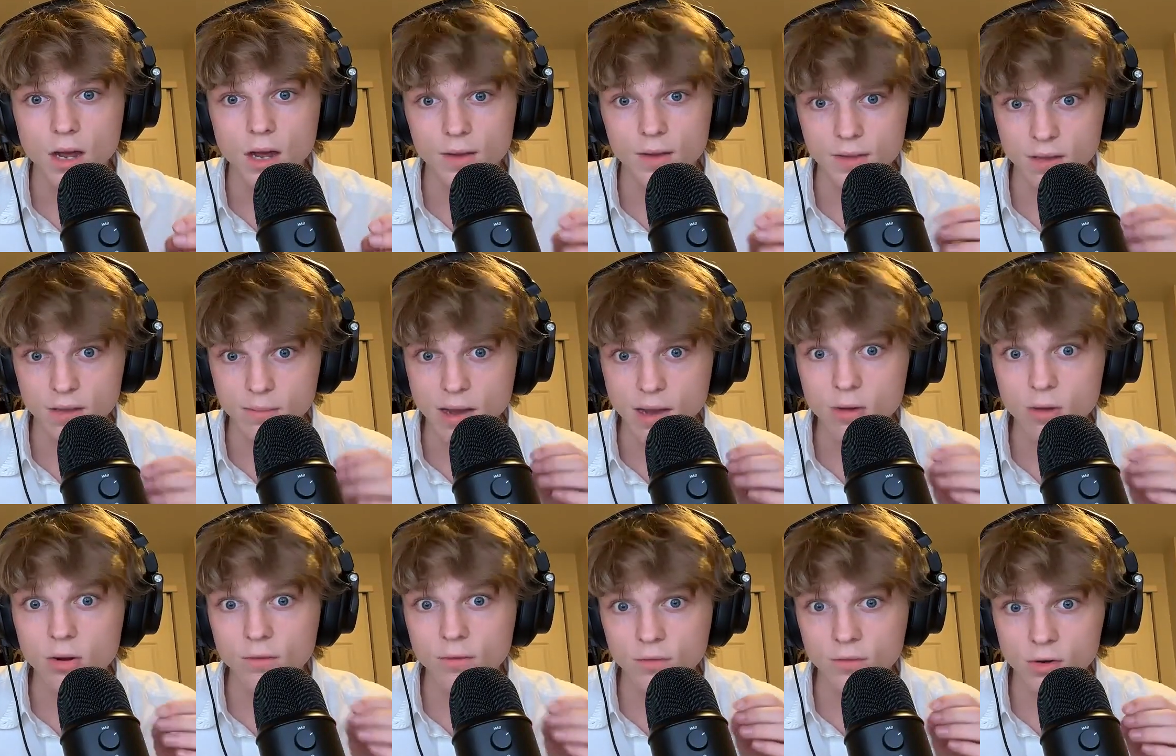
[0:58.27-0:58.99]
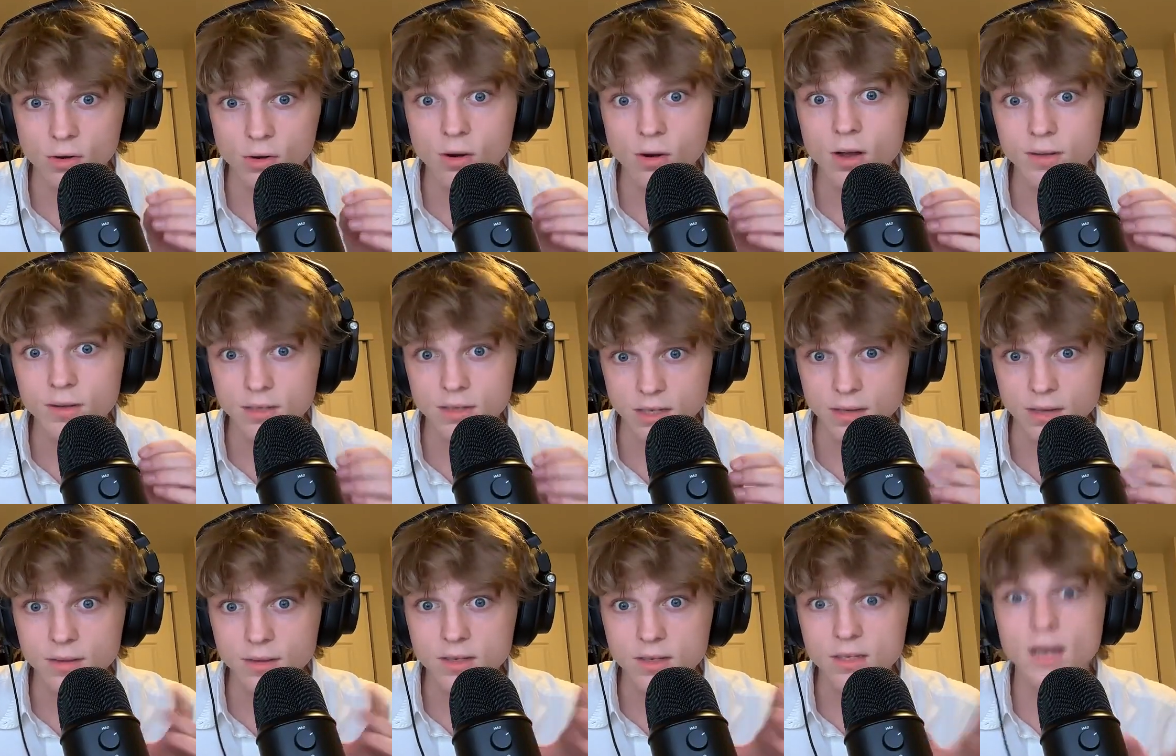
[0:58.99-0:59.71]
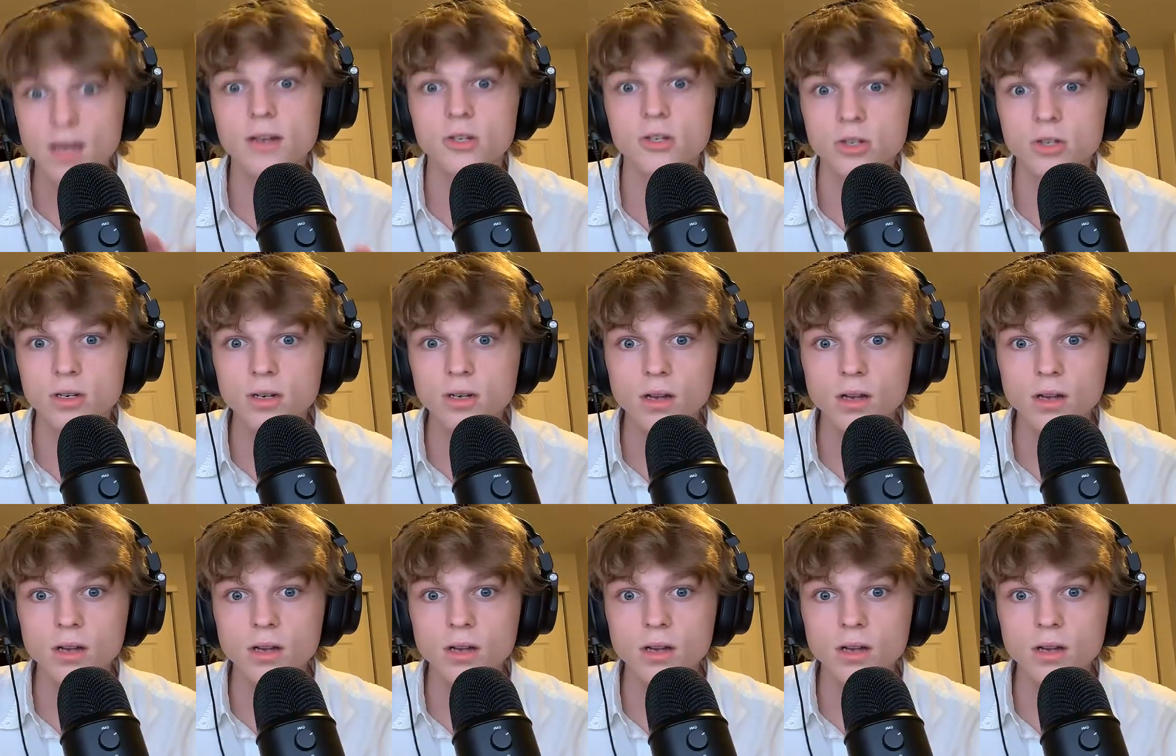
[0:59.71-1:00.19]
the amount of neurons in the section.